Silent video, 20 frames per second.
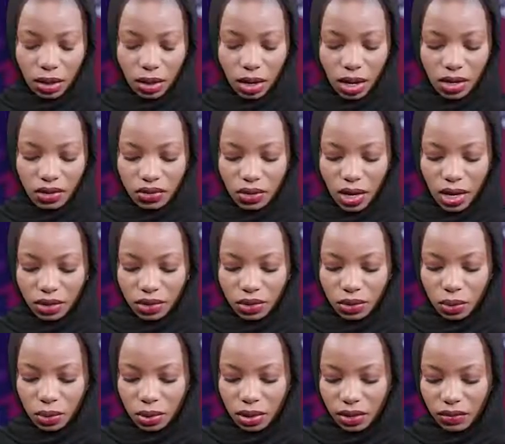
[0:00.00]
contracts
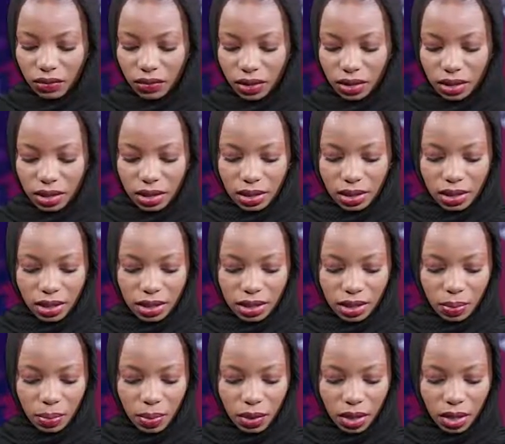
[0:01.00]
who given, the
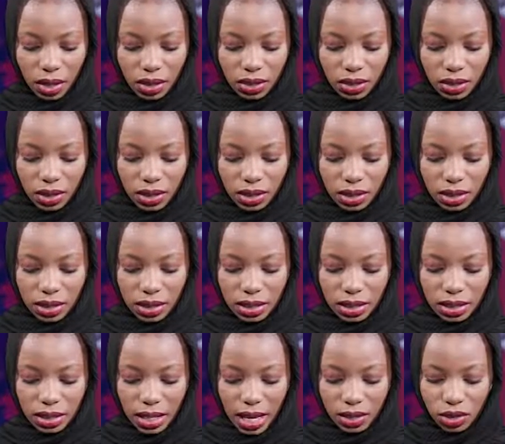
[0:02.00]
dates, because such
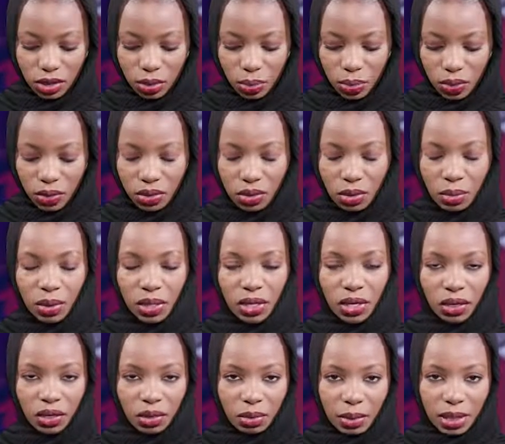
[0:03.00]
things are supposed to be
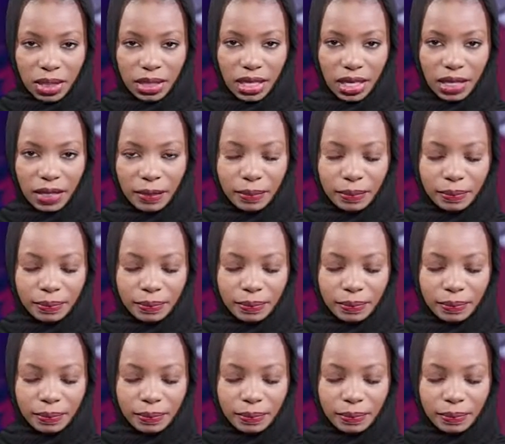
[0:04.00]
documented.